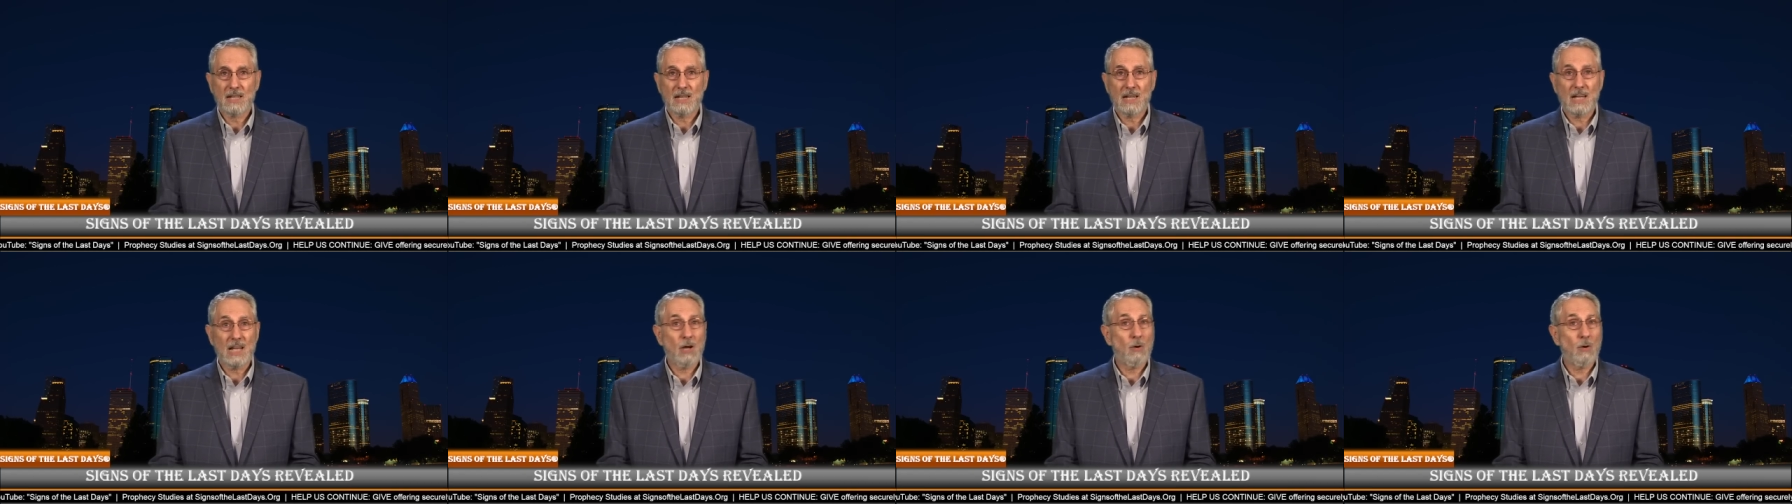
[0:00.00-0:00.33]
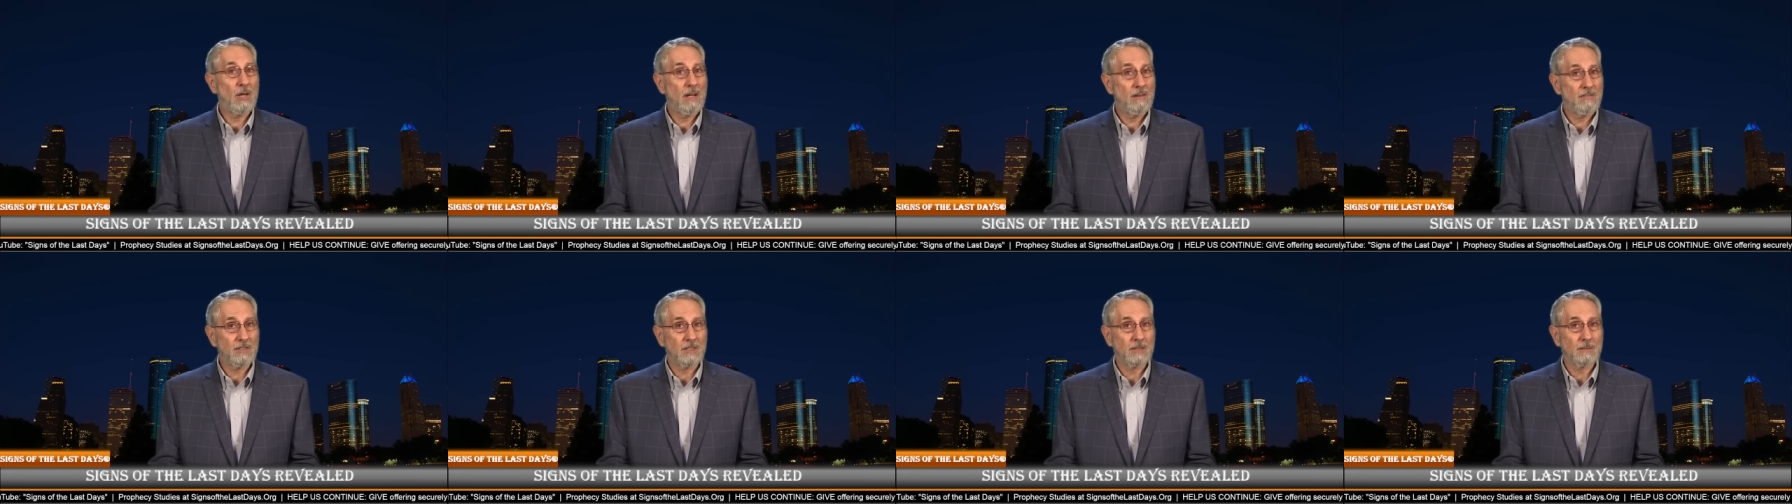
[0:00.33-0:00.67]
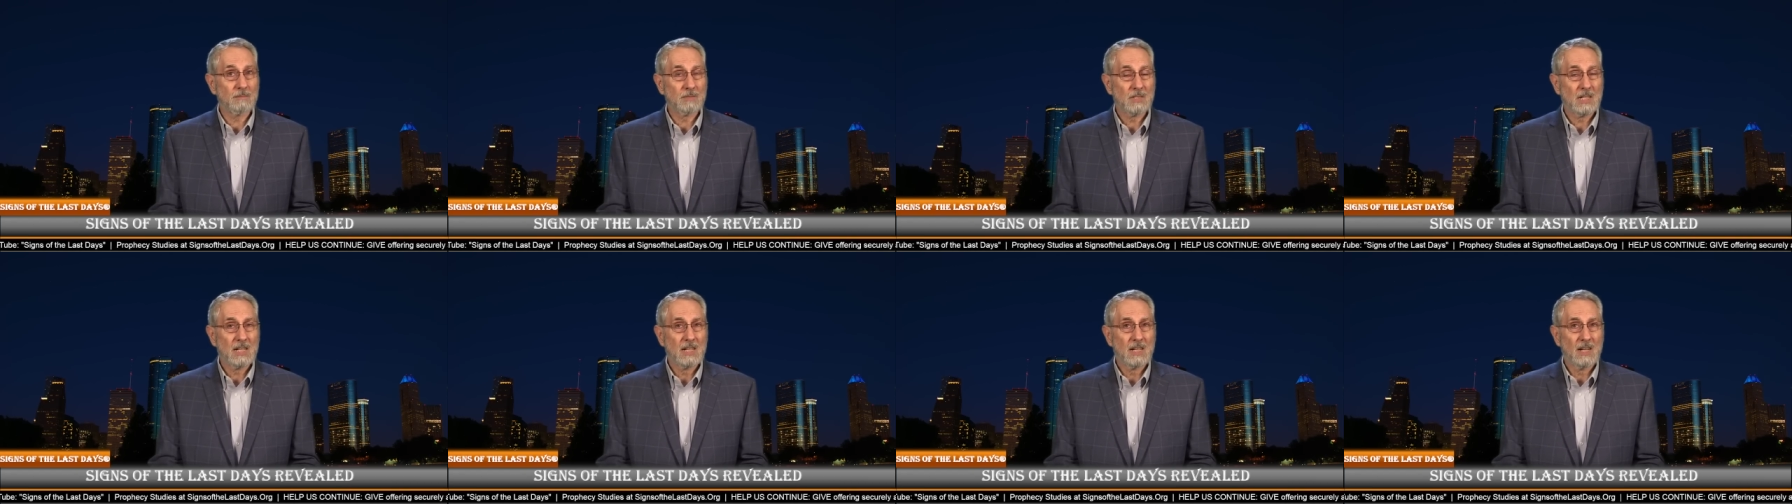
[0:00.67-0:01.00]
However,
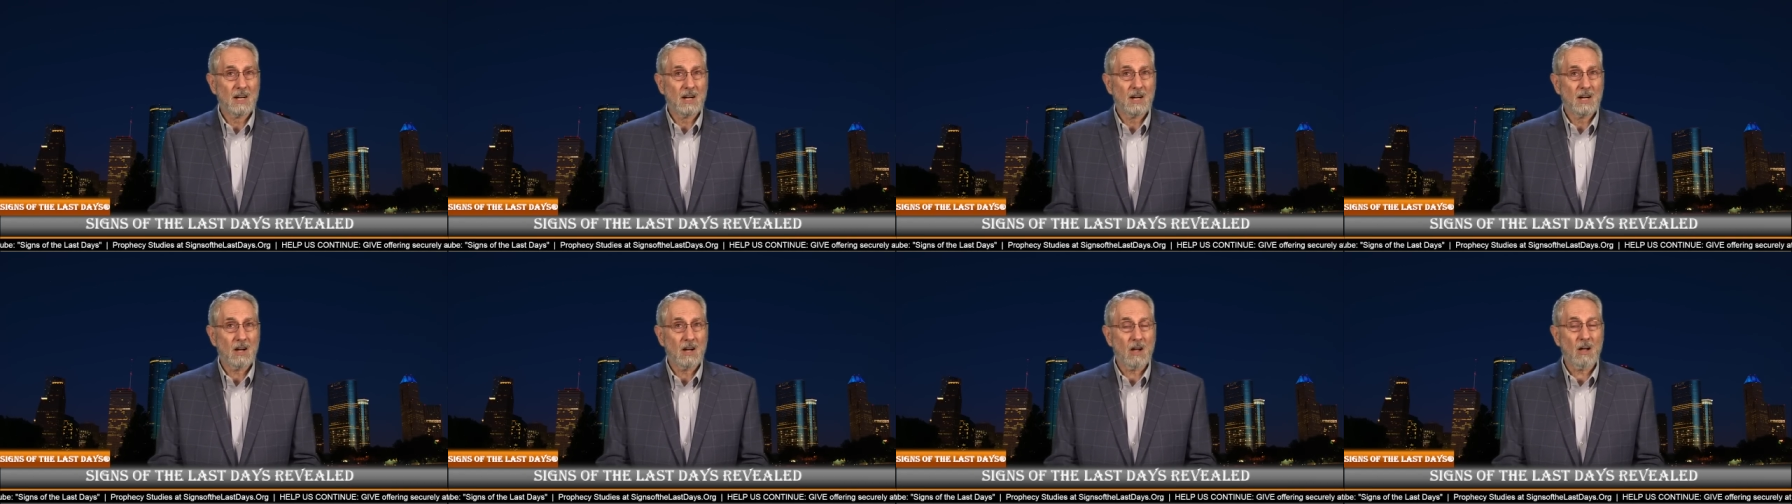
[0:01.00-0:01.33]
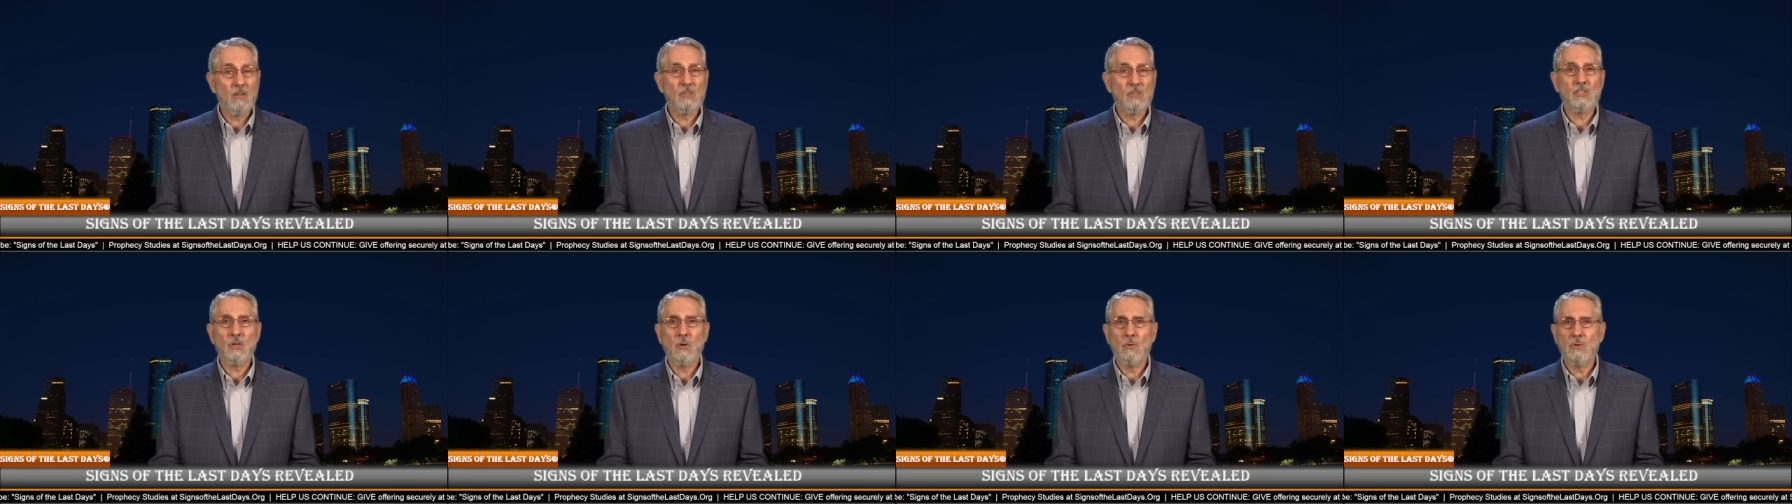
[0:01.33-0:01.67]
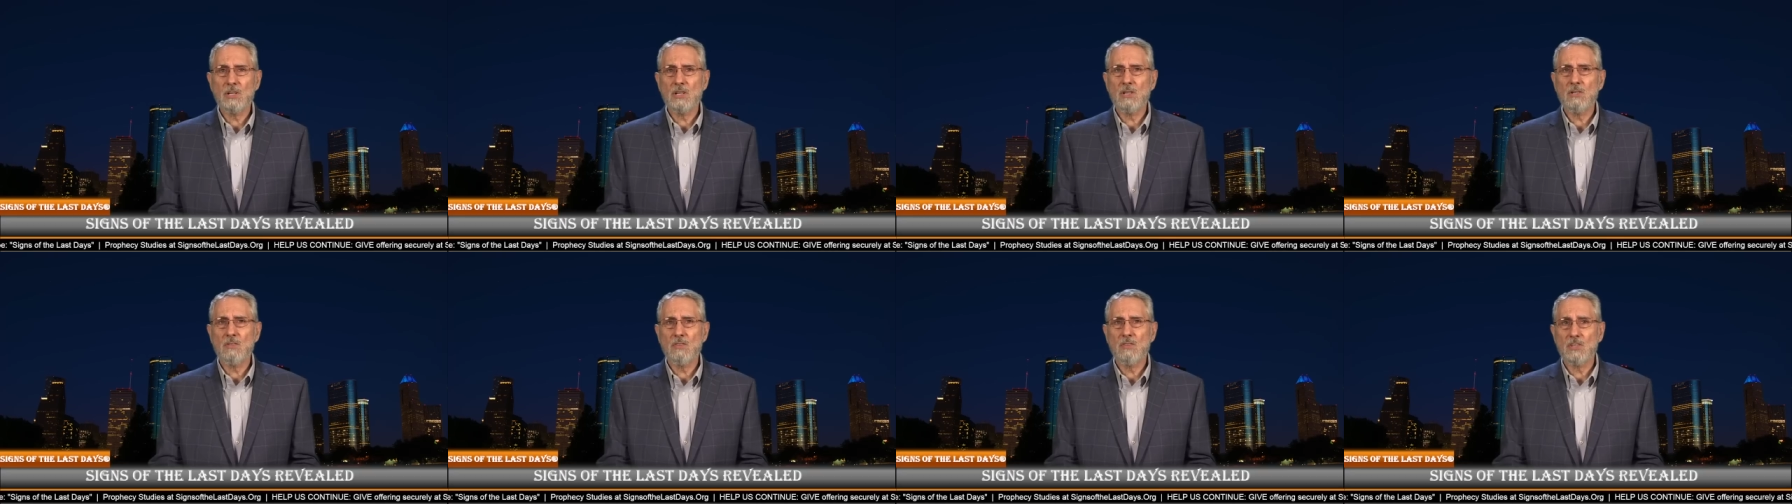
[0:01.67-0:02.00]
also
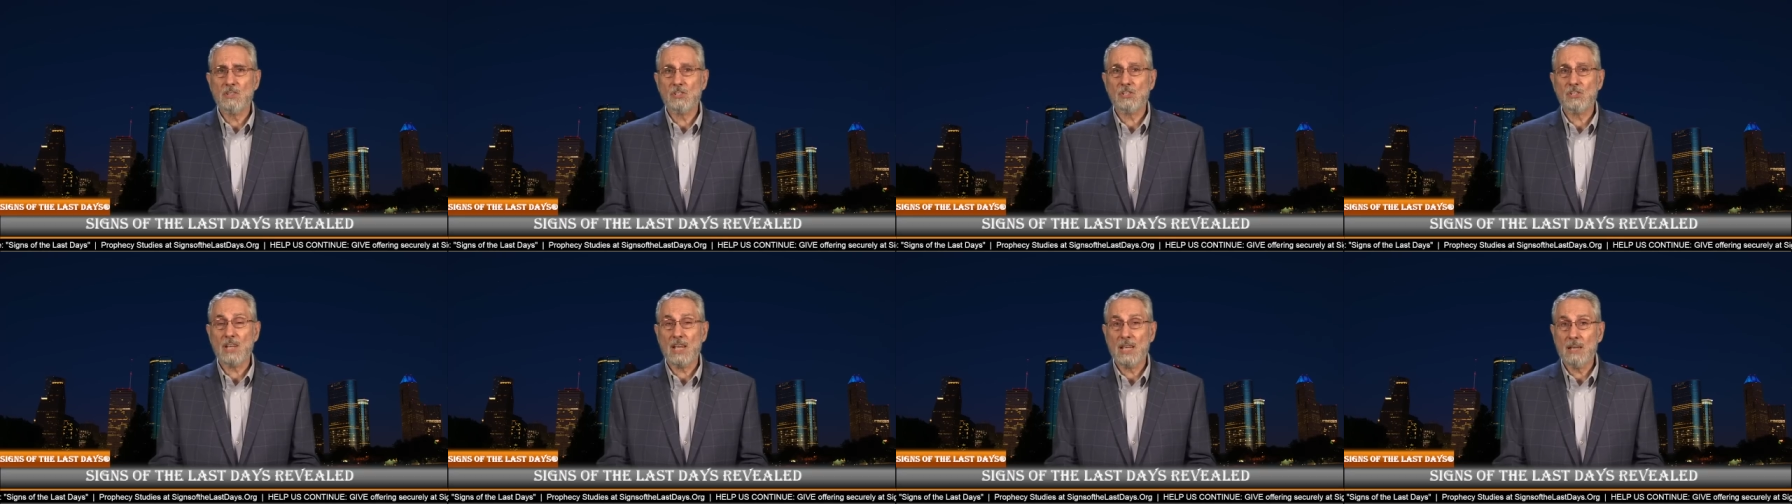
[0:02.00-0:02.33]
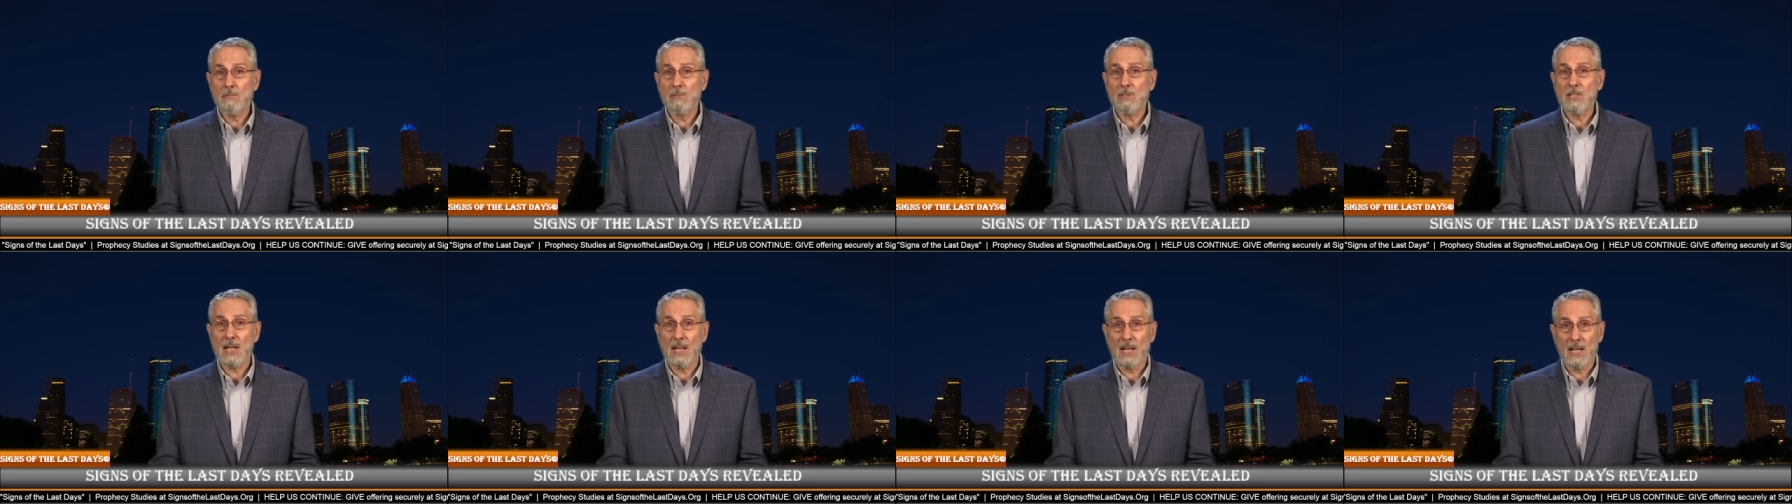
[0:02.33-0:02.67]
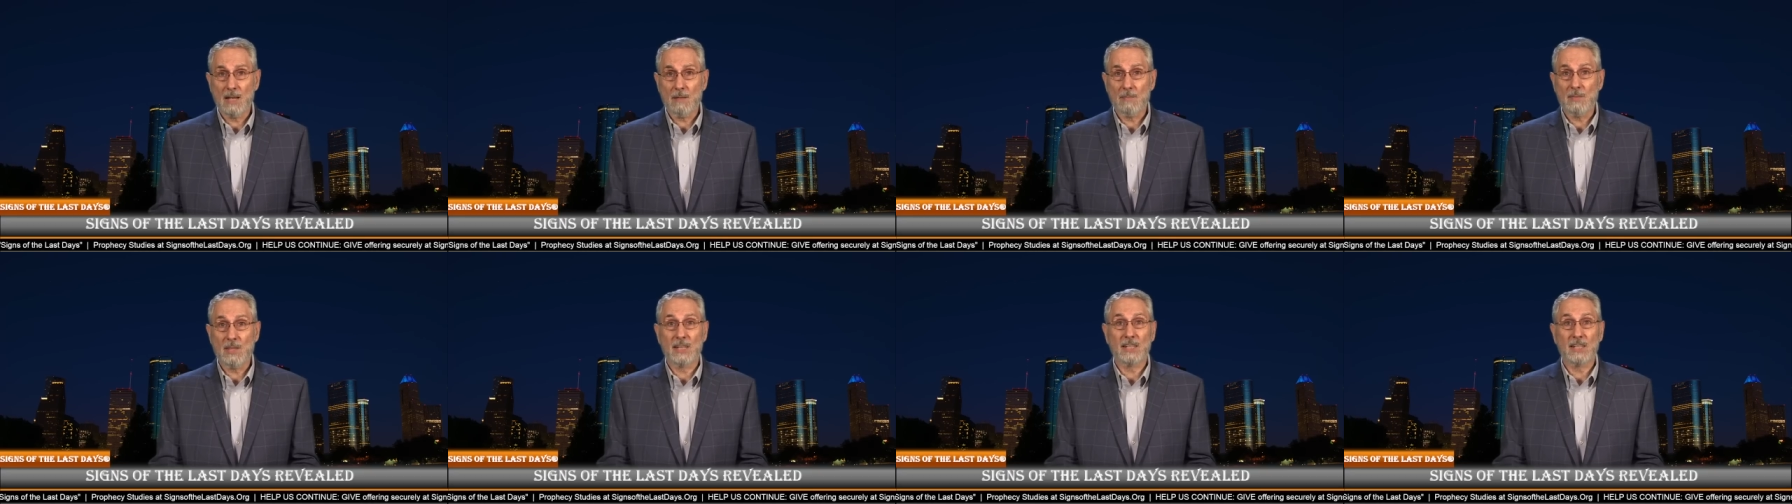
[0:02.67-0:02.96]
near the same time